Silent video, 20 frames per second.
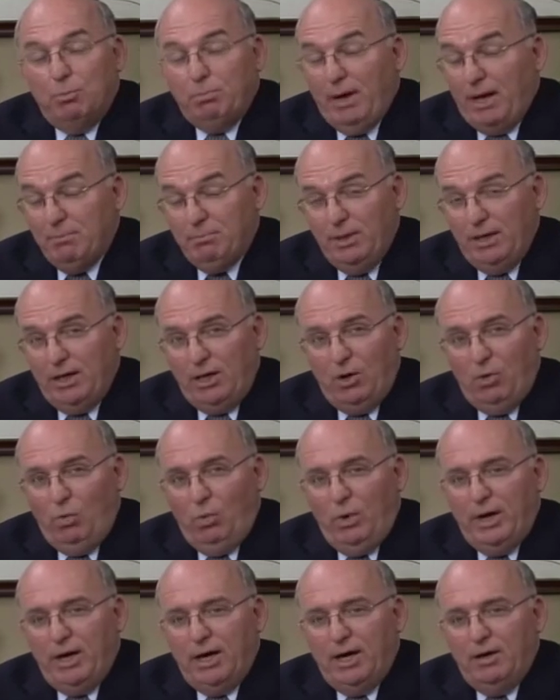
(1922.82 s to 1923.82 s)
So by
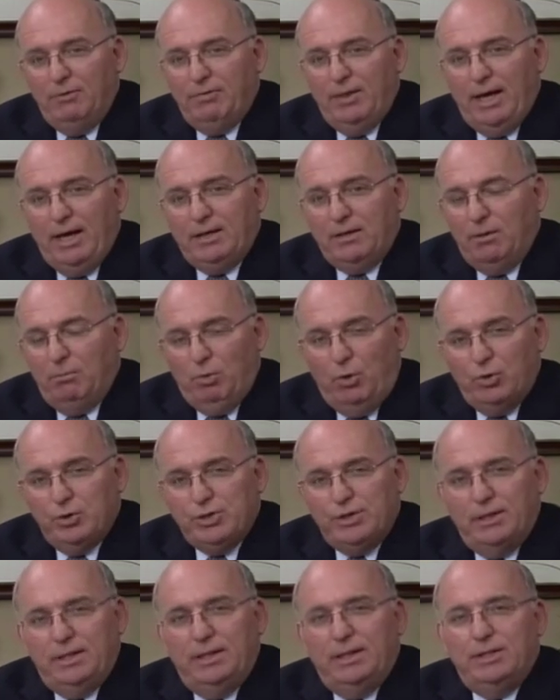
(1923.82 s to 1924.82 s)
being aware of that
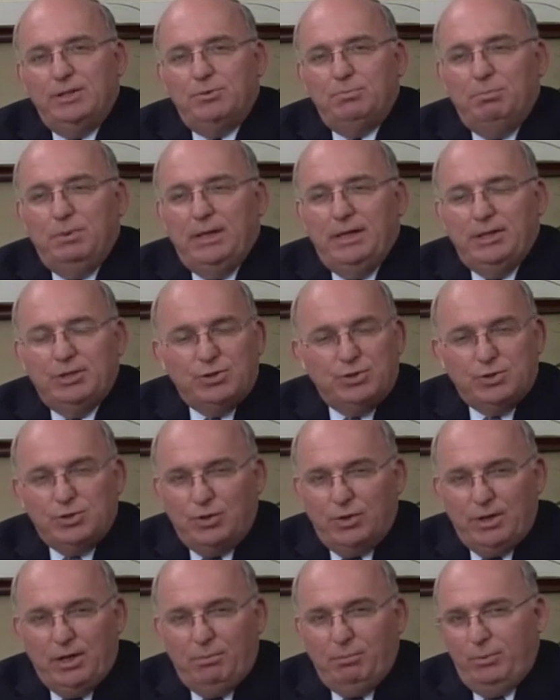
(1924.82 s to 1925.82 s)
emotion that is being
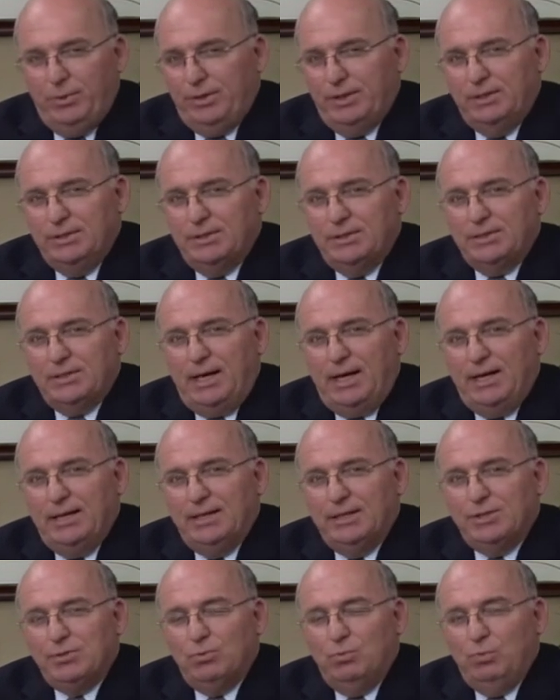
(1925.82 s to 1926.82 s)
stirred up within
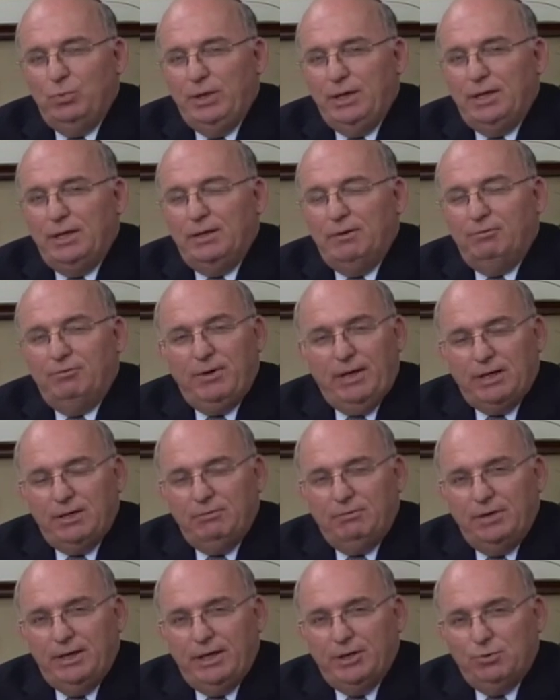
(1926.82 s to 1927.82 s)
inside us, we can
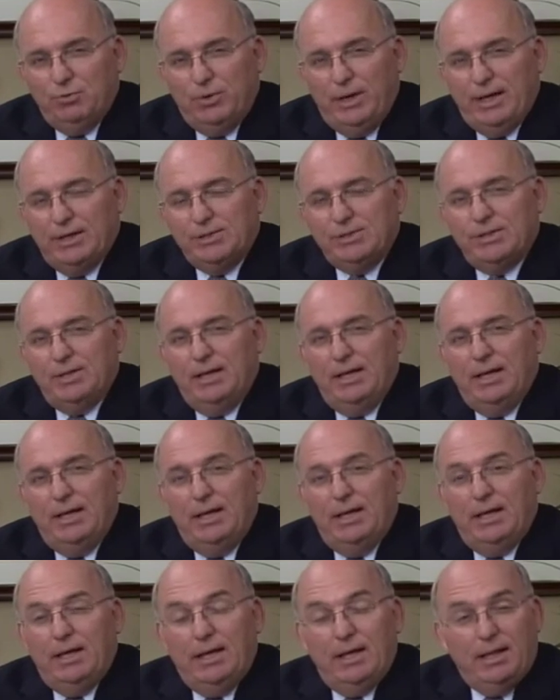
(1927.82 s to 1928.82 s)
effectively address
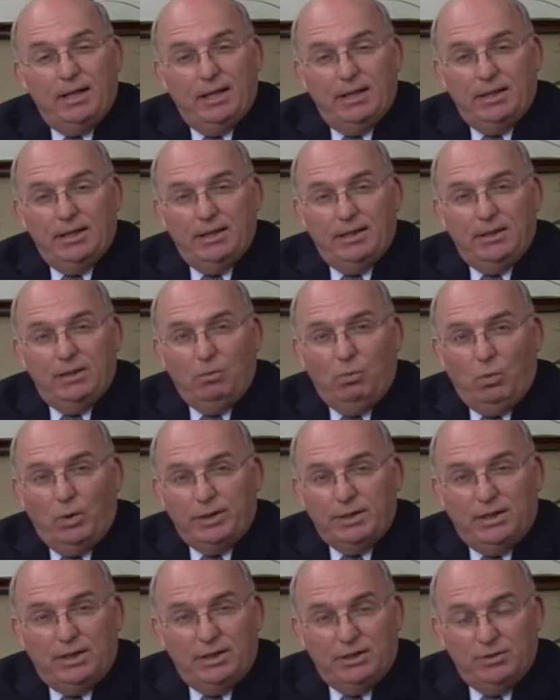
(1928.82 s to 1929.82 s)

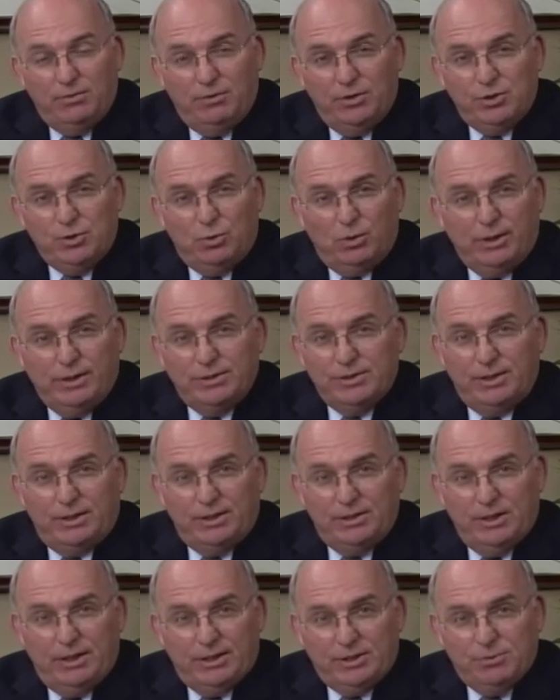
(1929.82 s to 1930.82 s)
what the individual
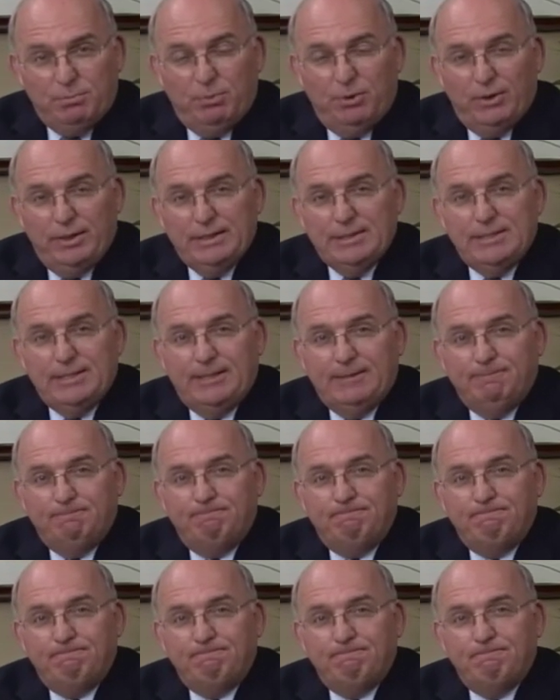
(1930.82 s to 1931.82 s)
is
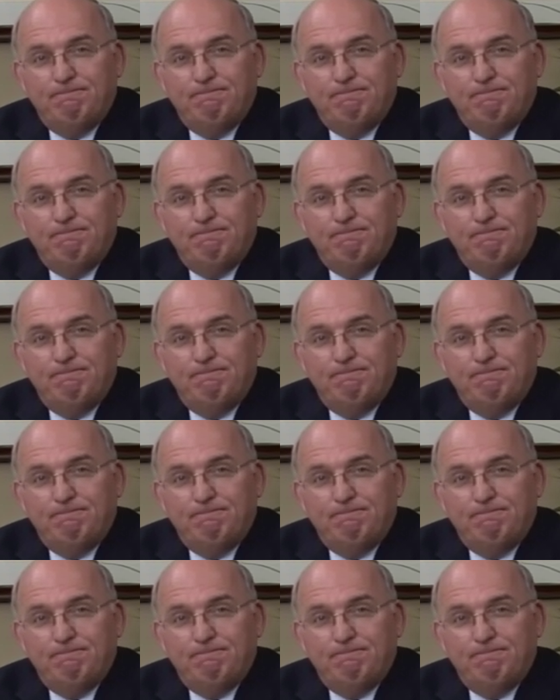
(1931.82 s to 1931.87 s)
experiencing.